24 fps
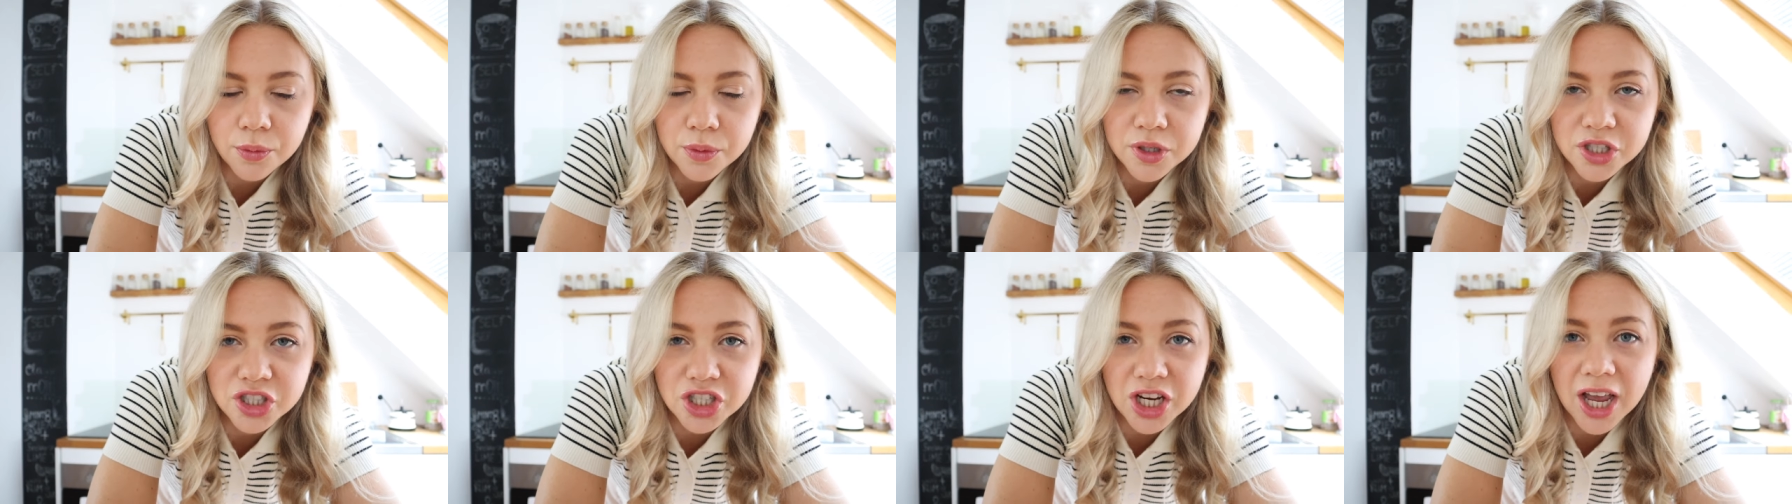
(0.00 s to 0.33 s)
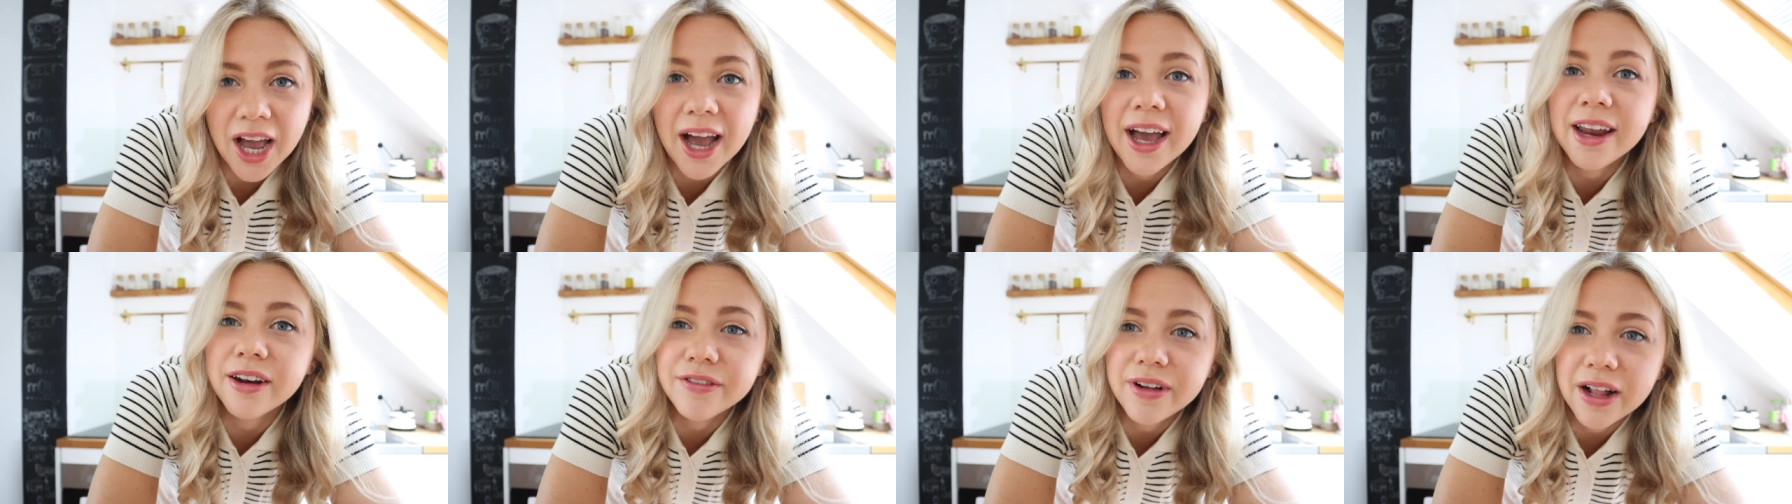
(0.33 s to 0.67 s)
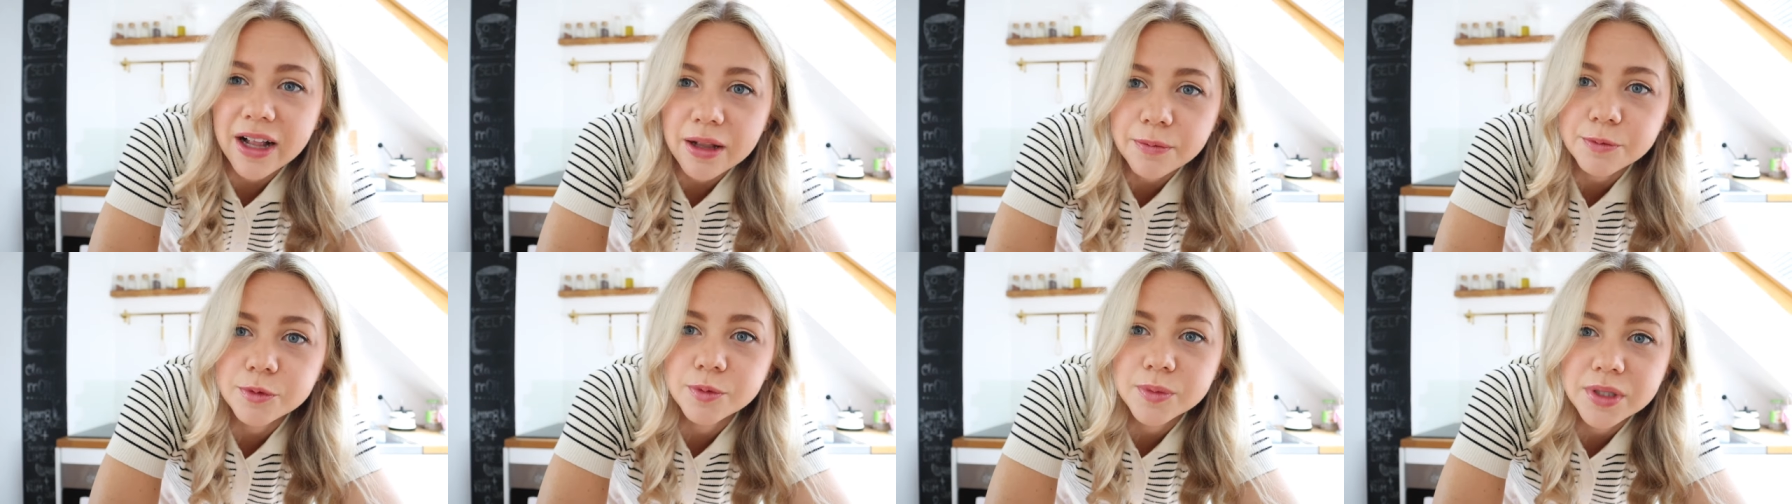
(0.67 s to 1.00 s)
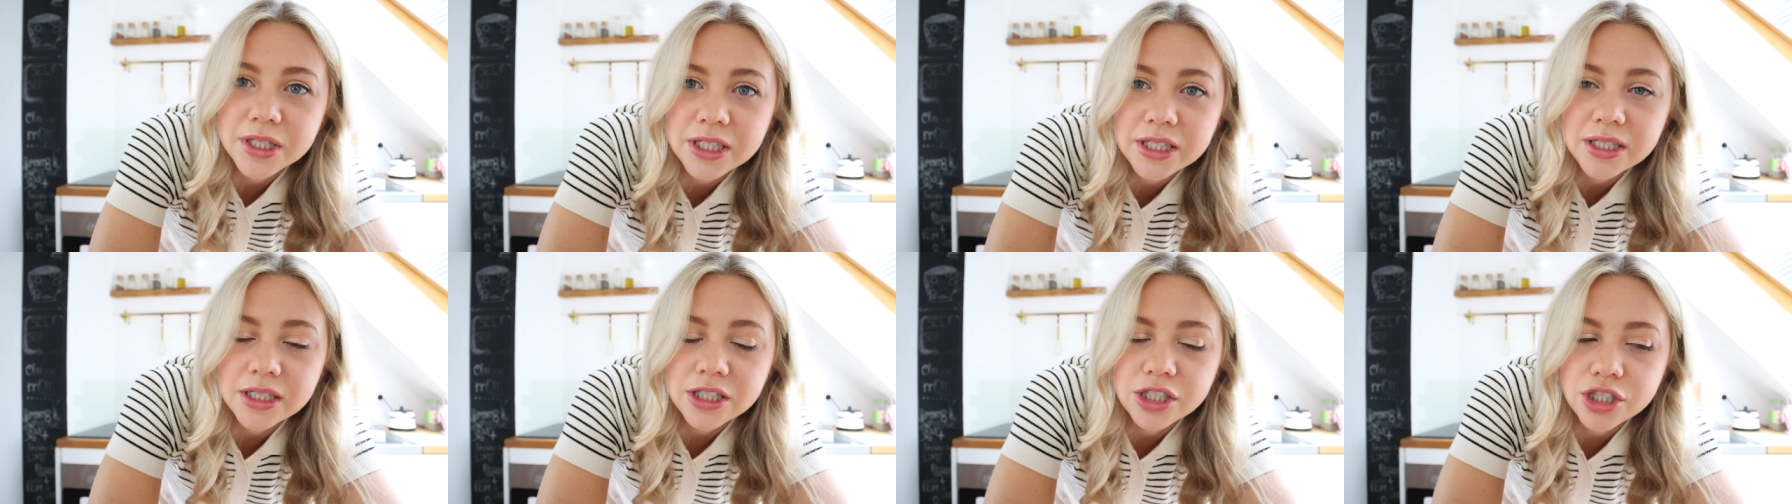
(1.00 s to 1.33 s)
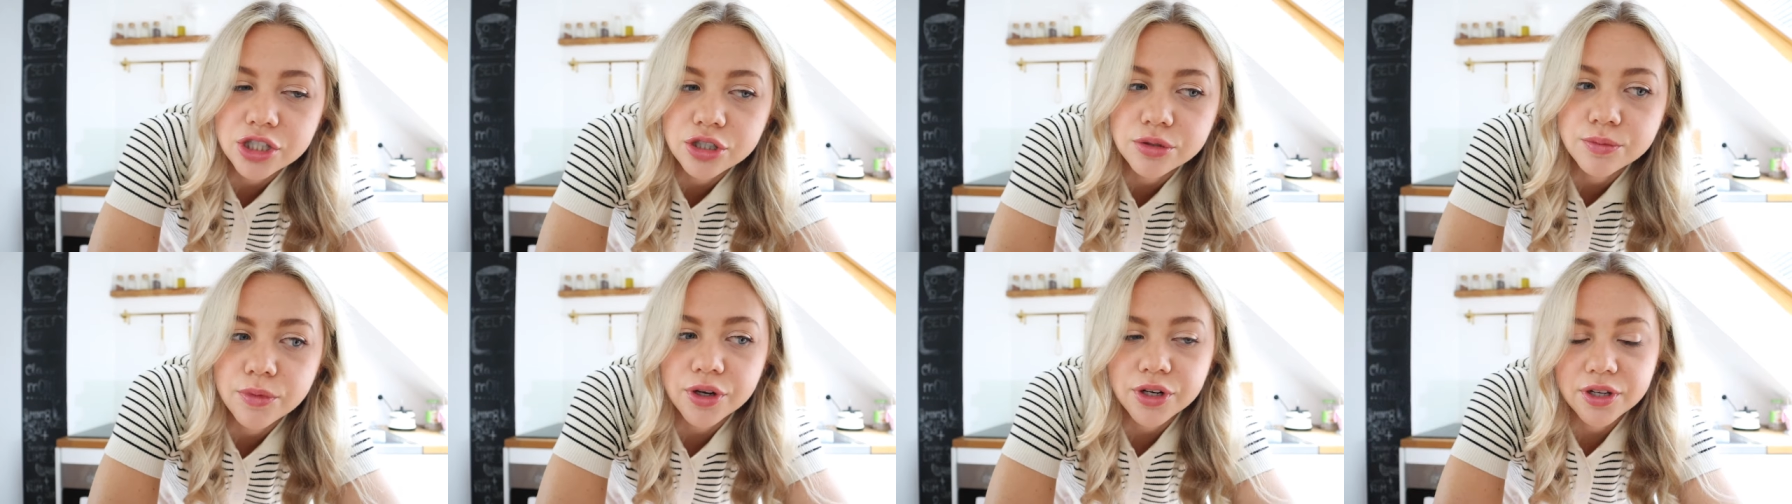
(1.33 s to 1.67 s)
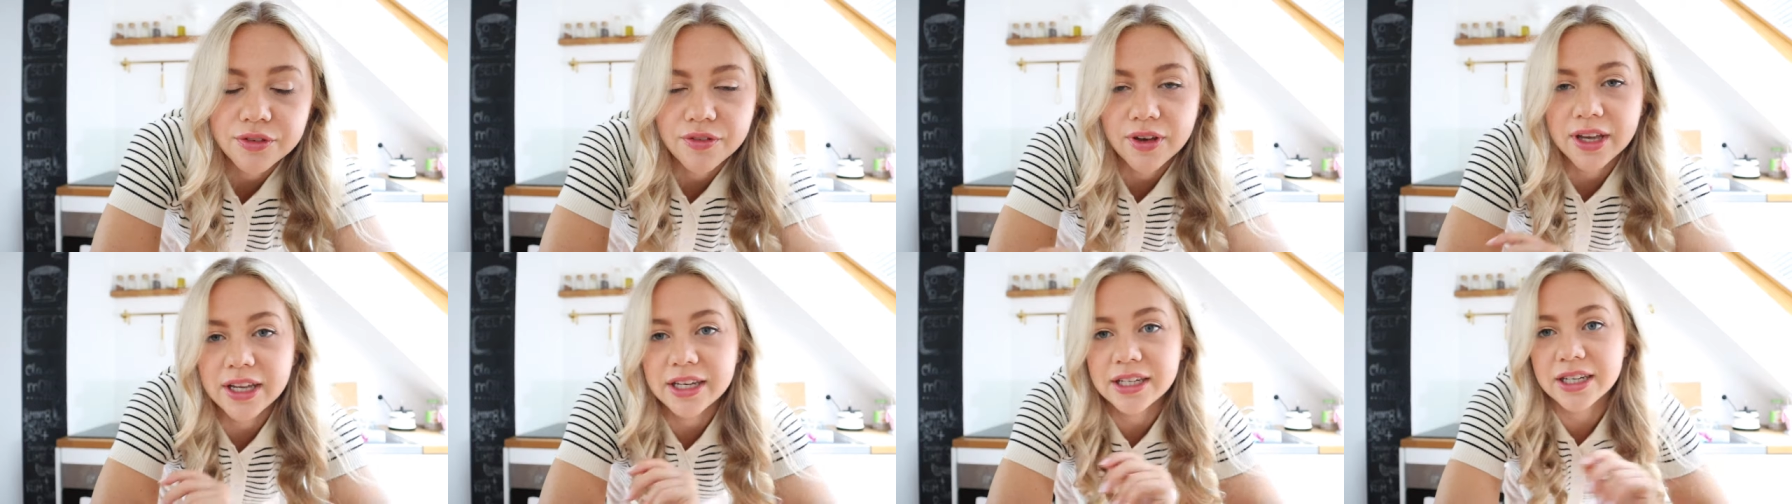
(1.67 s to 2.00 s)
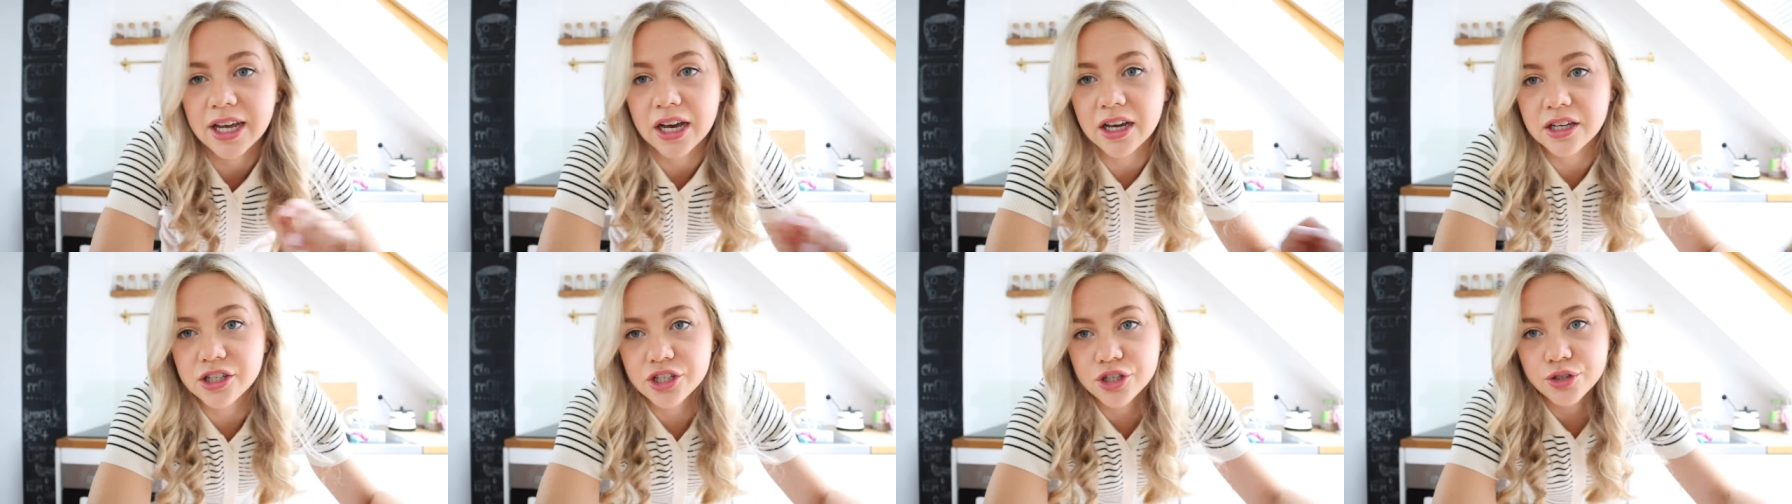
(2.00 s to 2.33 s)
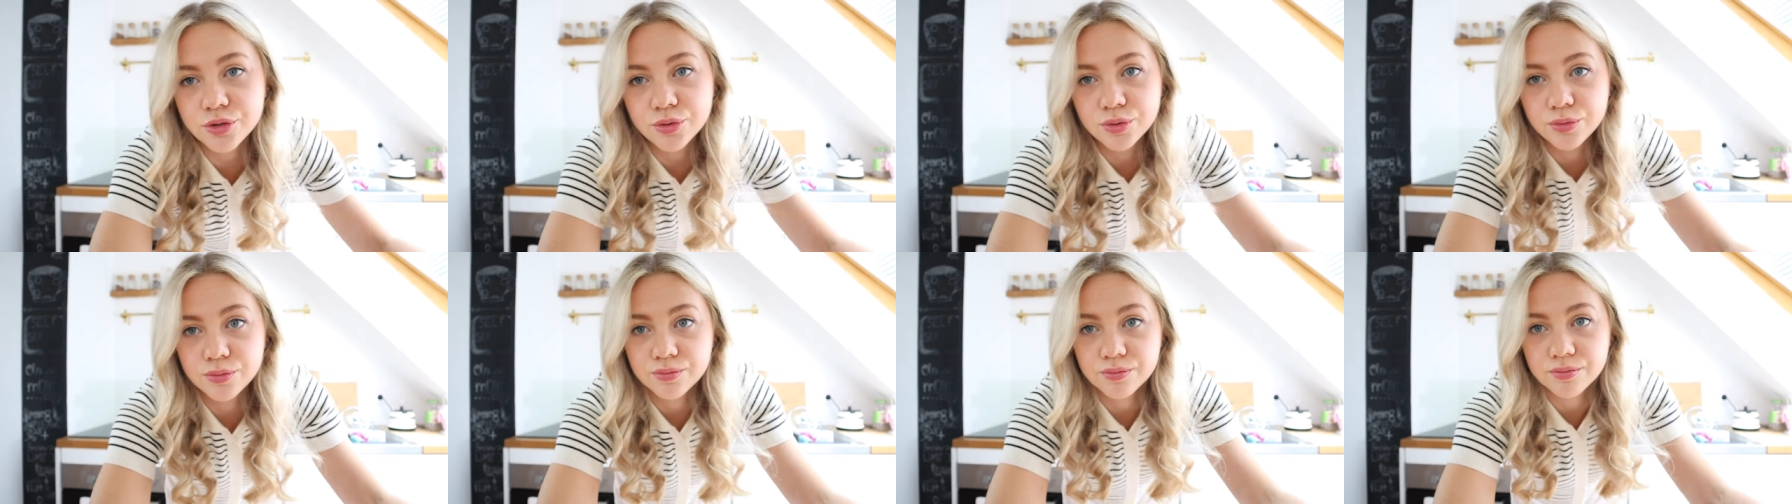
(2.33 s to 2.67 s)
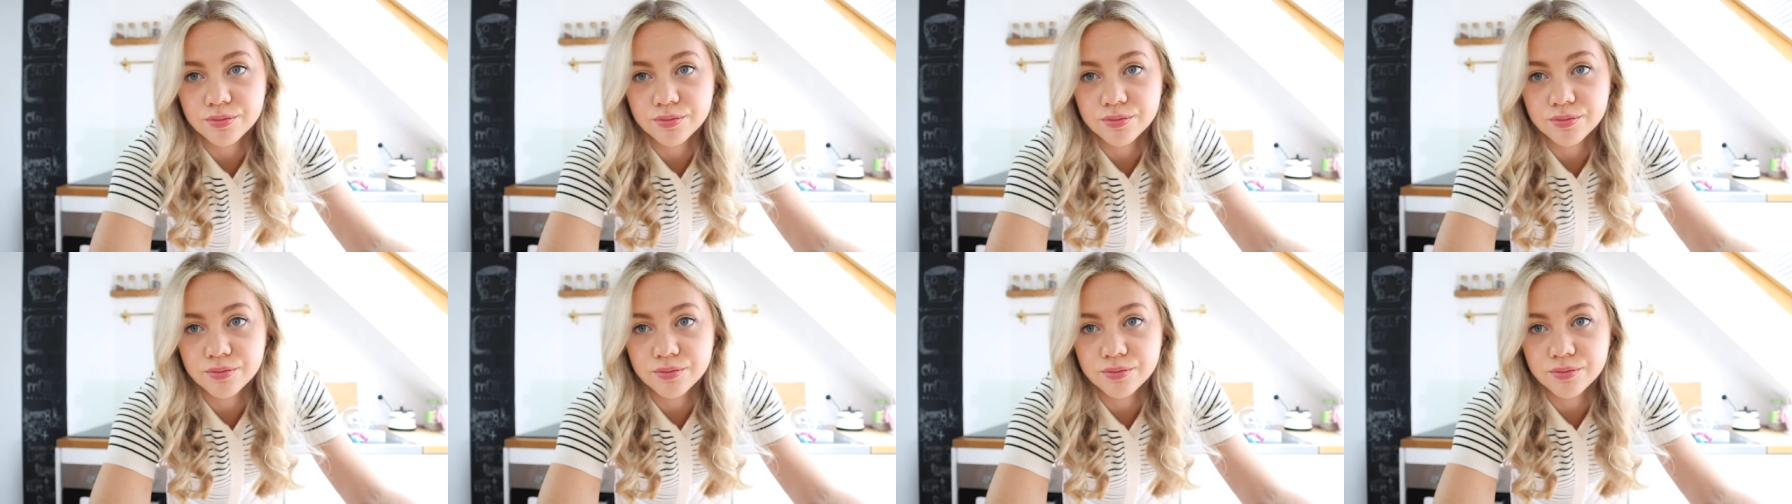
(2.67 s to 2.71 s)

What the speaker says: which kind of helps me to motivate not to